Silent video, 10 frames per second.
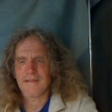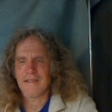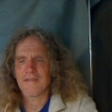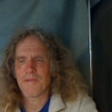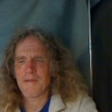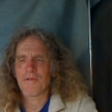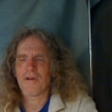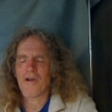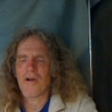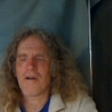is these
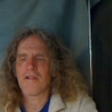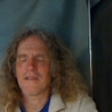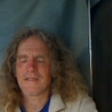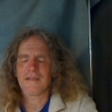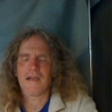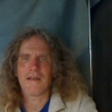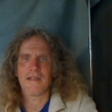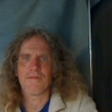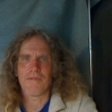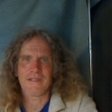people are all
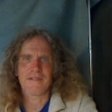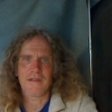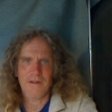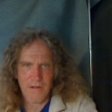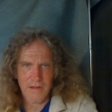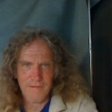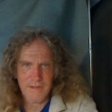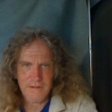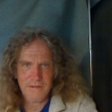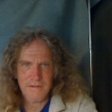assigning risk on all
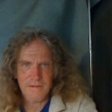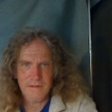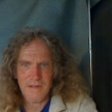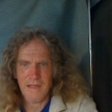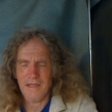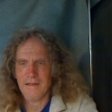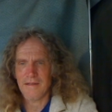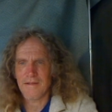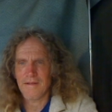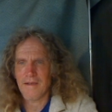of us.
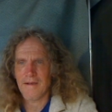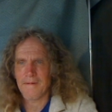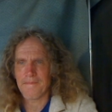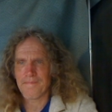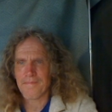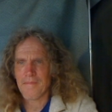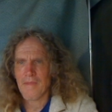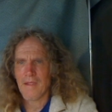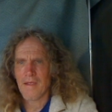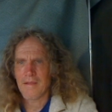And um,
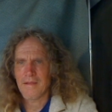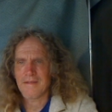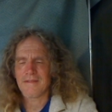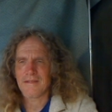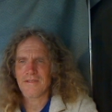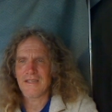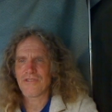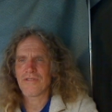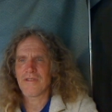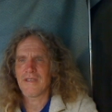it's
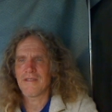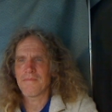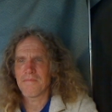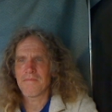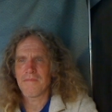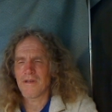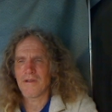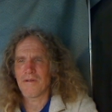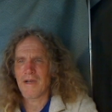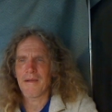essentially,
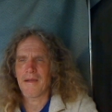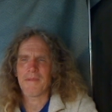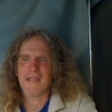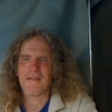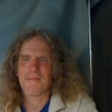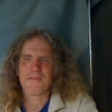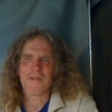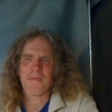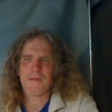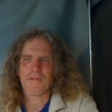you know, I, I mean,
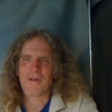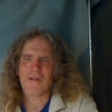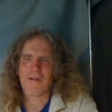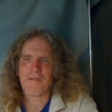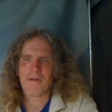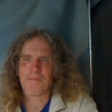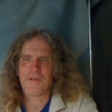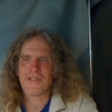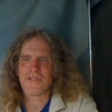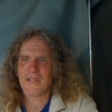some people aren't going to
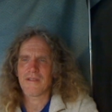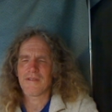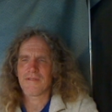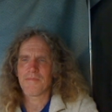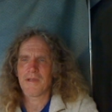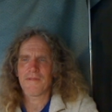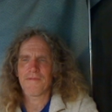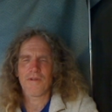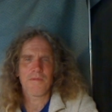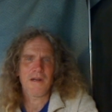appreciate this
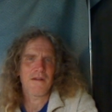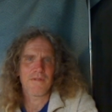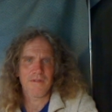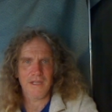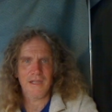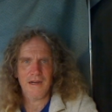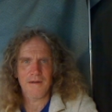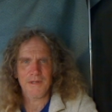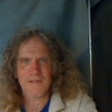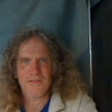metaphor, but I don't really
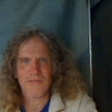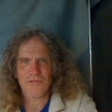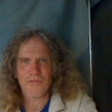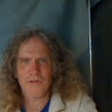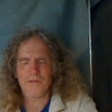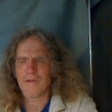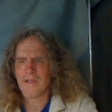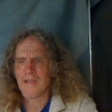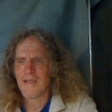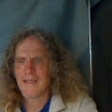care because it's true.
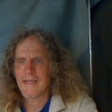